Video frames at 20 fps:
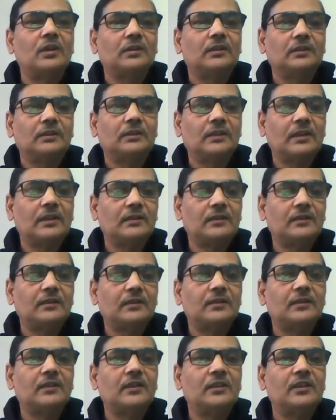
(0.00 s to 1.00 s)
that
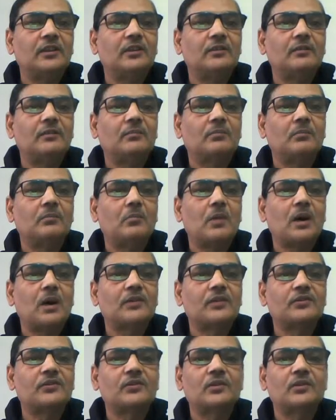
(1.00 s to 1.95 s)
in March,